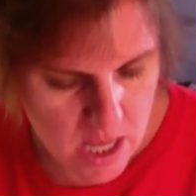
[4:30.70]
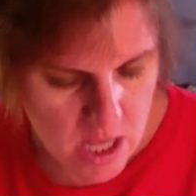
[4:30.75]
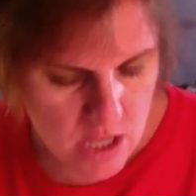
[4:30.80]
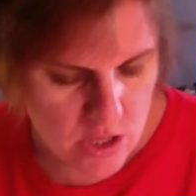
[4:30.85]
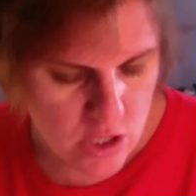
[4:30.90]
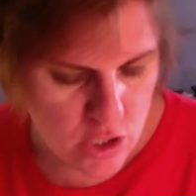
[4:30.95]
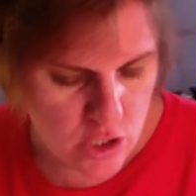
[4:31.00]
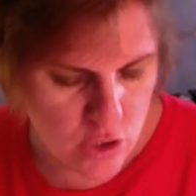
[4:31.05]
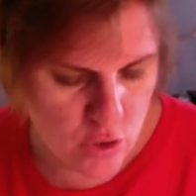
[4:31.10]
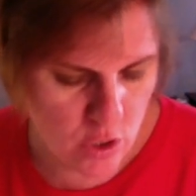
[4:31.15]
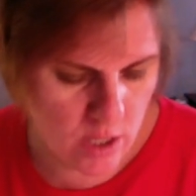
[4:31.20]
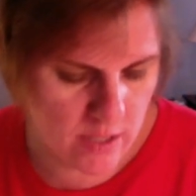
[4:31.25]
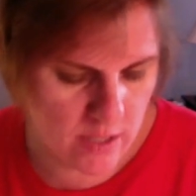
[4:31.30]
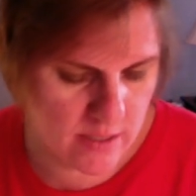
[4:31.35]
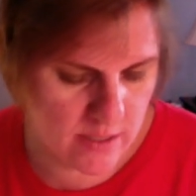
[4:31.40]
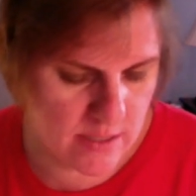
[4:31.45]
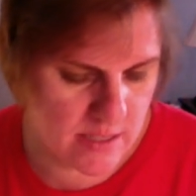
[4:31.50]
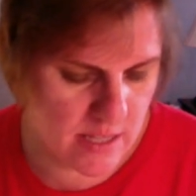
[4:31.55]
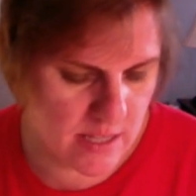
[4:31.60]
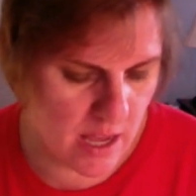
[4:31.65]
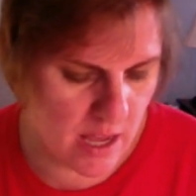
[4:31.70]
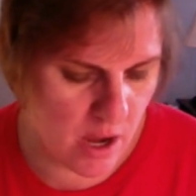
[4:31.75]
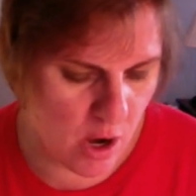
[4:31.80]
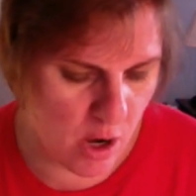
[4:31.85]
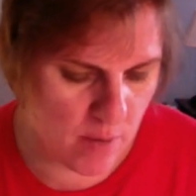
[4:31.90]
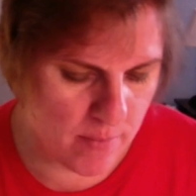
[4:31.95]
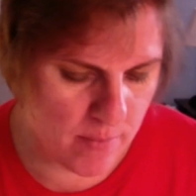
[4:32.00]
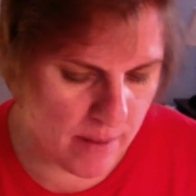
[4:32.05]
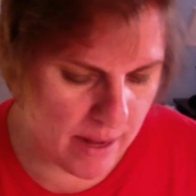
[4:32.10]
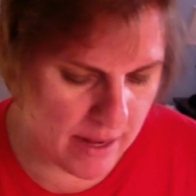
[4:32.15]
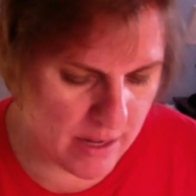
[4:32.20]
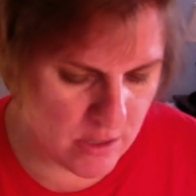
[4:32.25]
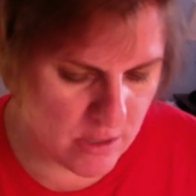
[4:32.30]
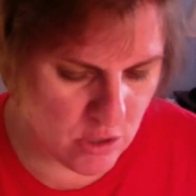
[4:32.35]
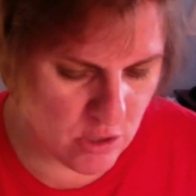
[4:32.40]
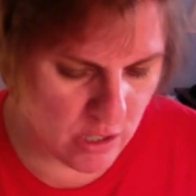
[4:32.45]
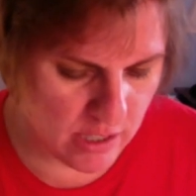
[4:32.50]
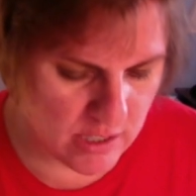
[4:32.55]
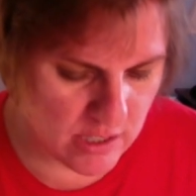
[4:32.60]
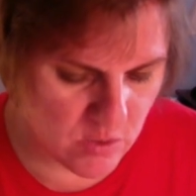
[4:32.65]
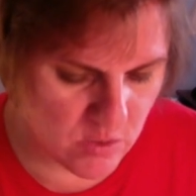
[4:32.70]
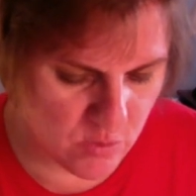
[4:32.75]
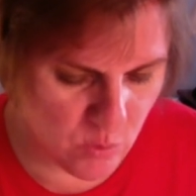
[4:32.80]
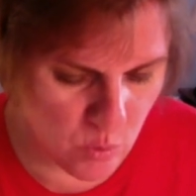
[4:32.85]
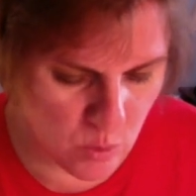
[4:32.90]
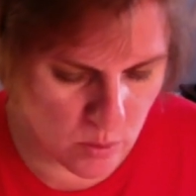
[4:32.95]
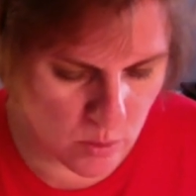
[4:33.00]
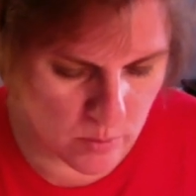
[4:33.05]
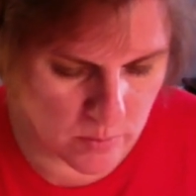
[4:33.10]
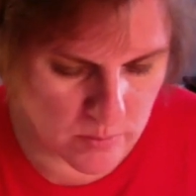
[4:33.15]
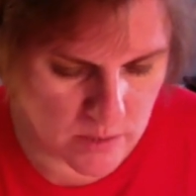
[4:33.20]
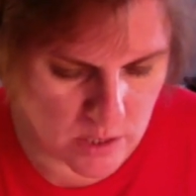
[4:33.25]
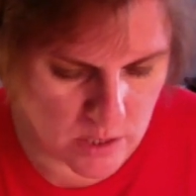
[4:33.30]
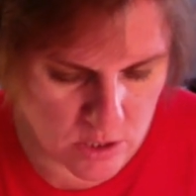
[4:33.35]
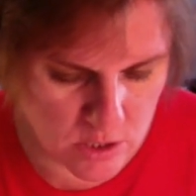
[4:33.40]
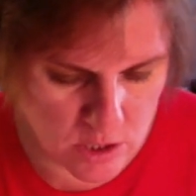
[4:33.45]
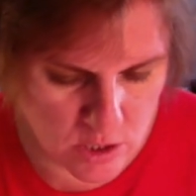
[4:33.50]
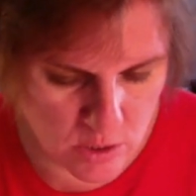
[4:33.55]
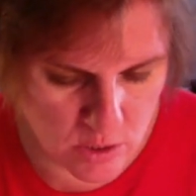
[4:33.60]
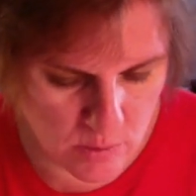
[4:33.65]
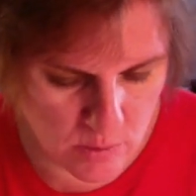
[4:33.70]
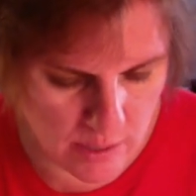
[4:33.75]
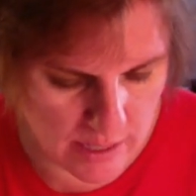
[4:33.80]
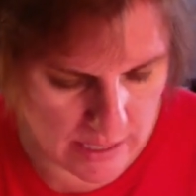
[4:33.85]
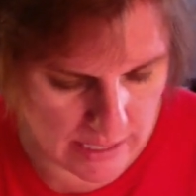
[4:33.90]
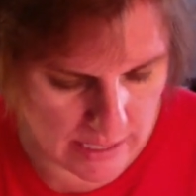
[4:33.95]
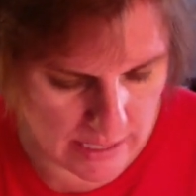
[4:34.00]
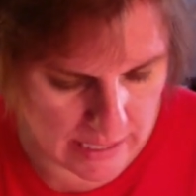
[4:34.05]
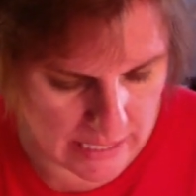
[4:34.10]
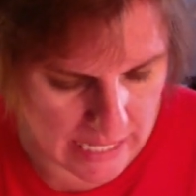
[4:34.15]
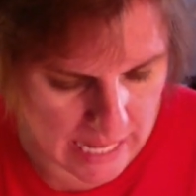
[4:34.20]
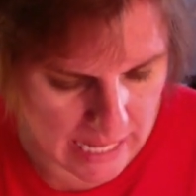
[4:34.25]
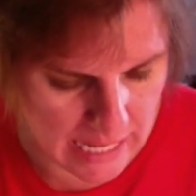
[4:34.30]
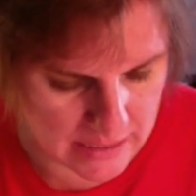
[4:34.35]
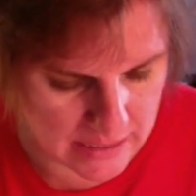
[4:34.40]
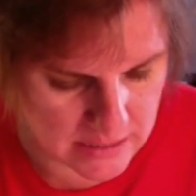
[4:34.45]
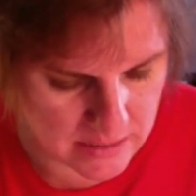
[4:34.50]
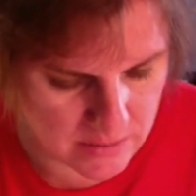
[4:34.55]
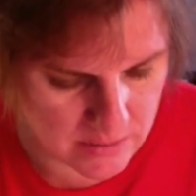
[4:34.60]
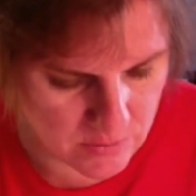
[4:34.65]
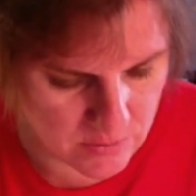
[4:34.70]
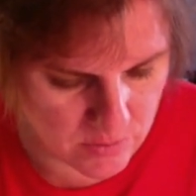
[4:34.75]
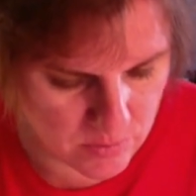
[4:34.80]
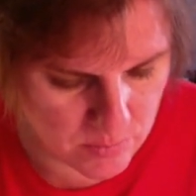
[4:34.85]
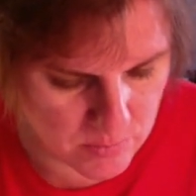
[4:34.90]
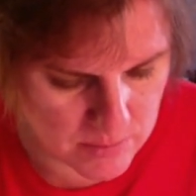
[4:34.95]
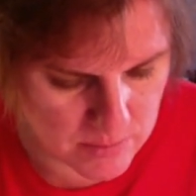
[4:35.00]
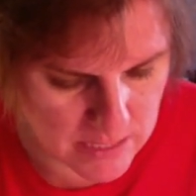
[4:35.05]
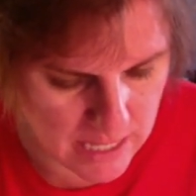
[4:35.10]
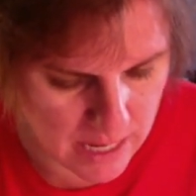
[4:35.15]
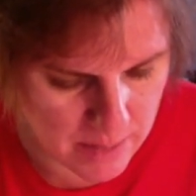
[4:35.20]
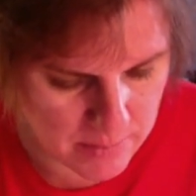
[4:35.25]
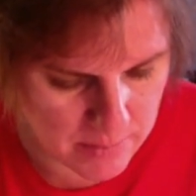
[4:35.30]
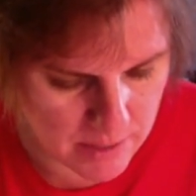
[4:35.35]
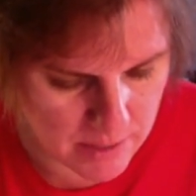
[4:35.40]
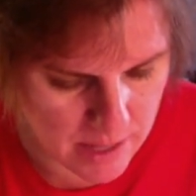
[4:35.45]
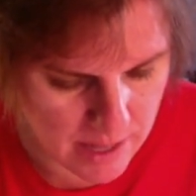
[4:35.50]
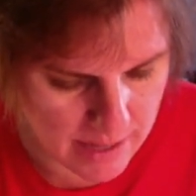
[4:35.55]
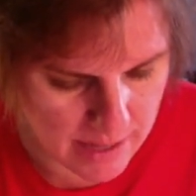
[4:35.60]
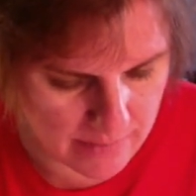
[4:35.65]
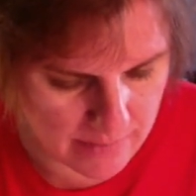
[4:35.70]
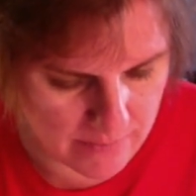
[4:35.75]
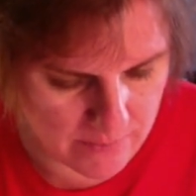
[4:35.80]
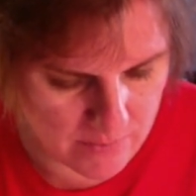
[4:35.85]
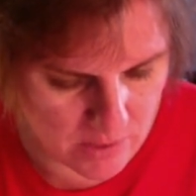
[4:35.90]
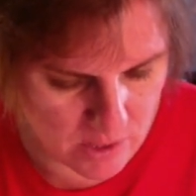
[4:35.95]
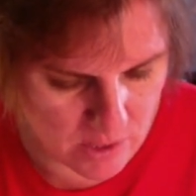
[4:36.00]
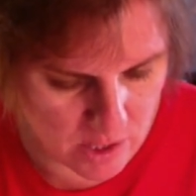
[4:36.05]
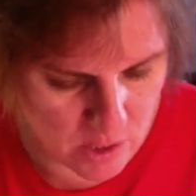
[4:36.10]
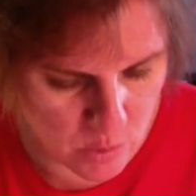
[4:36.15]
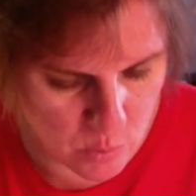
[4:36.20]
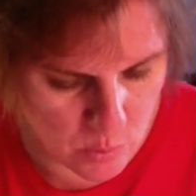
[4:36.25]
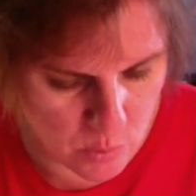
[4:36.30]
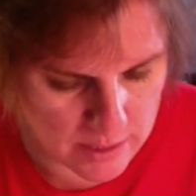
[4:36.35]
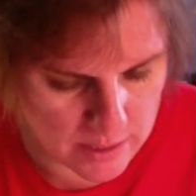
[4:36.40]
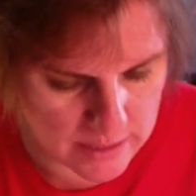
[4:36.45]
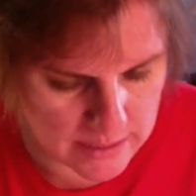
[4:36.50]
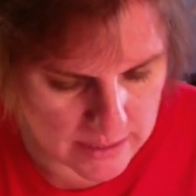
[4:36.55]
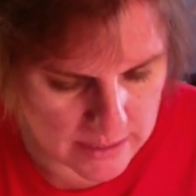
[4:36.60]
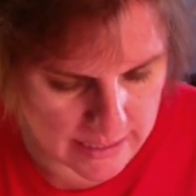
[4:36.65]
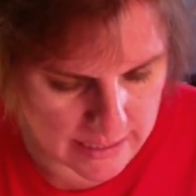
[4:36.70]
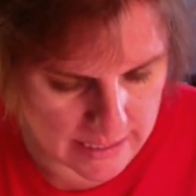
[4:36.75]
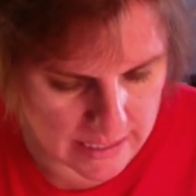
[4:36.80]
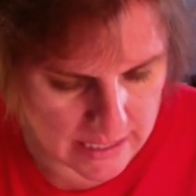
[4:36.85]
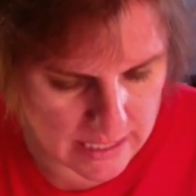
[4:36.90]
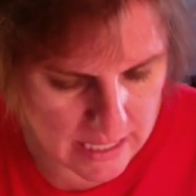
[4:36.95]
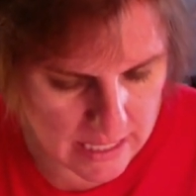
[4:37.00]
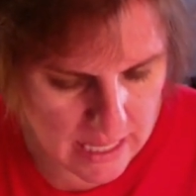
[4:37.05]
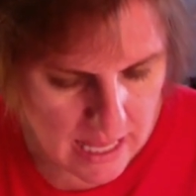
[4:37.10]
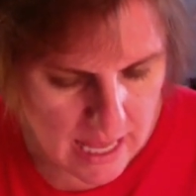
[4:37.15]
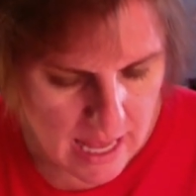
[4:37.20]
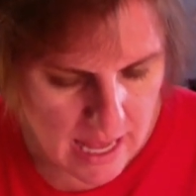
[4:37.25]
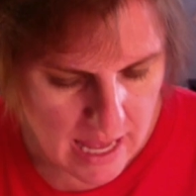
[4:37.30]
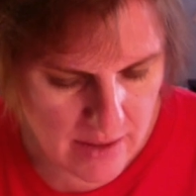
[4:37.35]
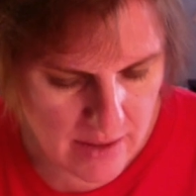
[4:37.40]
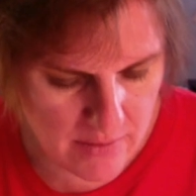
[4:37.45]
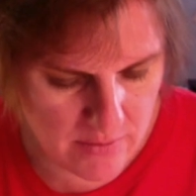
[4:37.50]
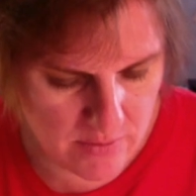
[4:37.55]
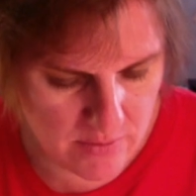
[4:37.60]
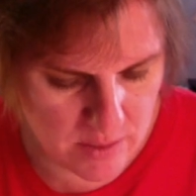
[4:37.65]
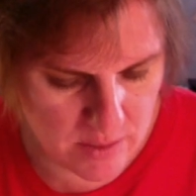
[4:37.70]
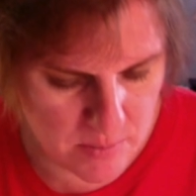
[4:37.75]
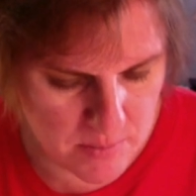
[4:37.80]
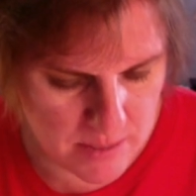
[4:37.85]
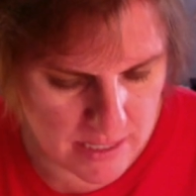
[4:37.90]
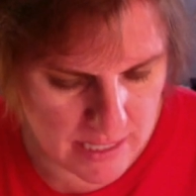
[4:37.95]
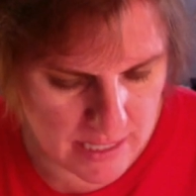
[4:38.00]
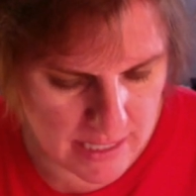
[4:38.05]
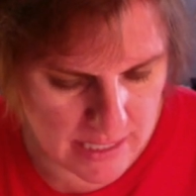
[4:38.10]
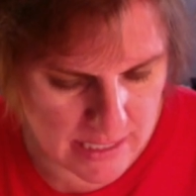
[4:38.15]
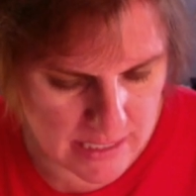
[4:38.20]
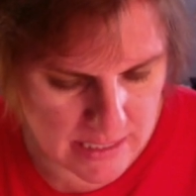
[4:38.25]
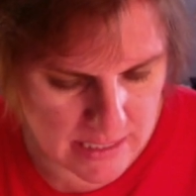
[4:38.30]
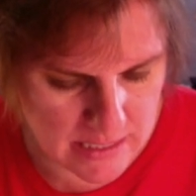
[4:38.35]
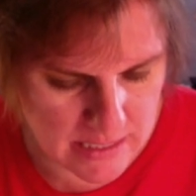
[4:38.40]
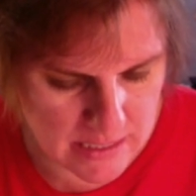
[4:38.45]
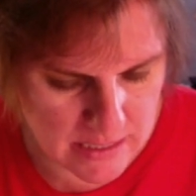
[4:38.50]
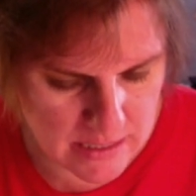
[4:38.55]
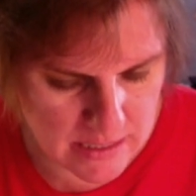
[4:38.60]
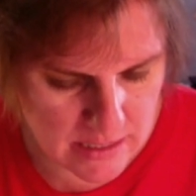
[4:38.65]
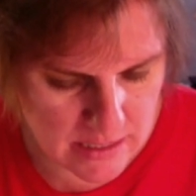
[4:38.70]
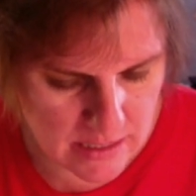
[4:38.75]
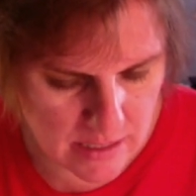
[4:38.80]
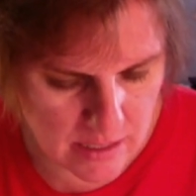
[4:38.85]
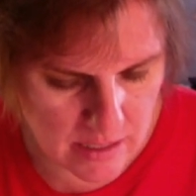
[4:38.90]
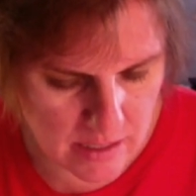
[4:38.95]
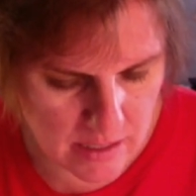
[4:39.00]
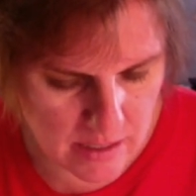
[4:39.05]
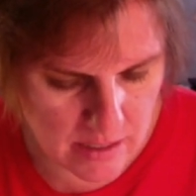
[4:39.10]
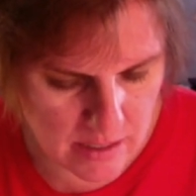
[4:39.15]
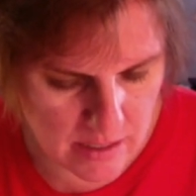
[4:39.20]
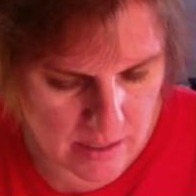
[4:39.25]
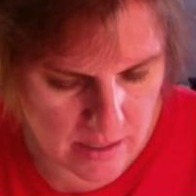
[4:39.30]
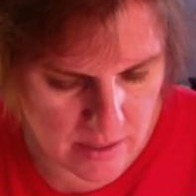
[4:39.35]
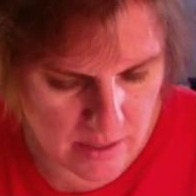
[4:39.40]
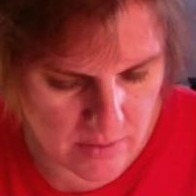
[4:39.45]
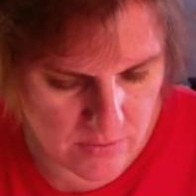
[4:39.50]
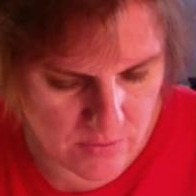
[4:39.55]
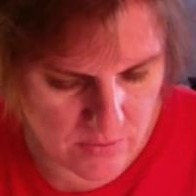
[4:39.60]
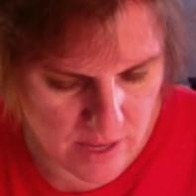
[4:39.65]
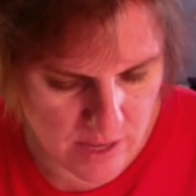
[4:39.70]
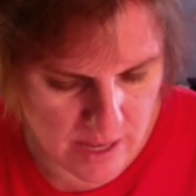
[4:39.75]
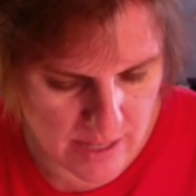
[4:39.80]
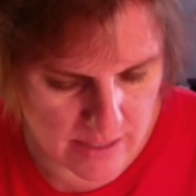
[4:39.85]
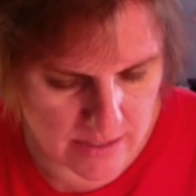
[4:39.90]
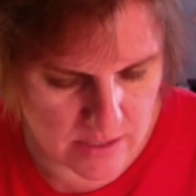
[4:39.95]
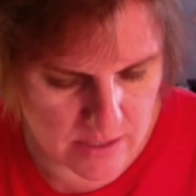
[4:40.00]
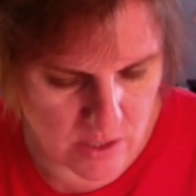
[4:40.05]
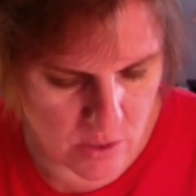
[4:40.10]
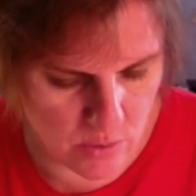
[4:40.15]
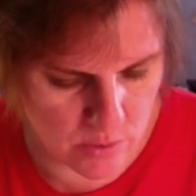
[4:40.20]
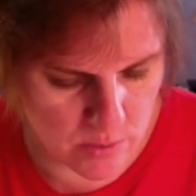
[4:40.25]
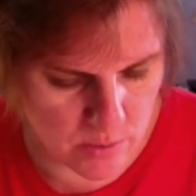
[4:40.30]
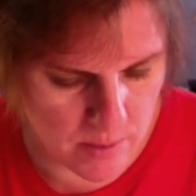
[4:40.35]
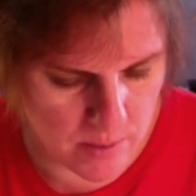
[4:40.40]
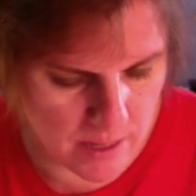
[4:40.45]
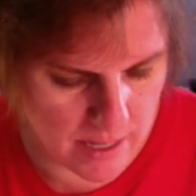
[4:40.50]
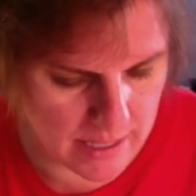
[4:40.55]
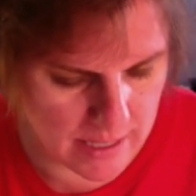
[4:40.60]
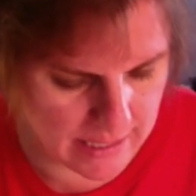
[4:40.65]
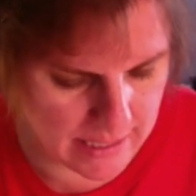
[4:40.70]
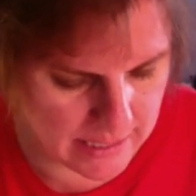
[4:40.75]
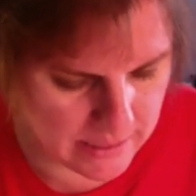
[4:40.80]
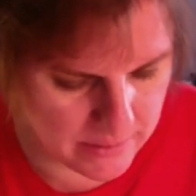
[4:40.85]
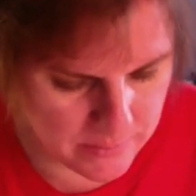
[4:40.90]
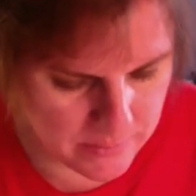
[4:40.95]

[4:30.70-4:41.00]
The drugs that are biotransformed to an inactive metabolite very quickly have limited effects on the body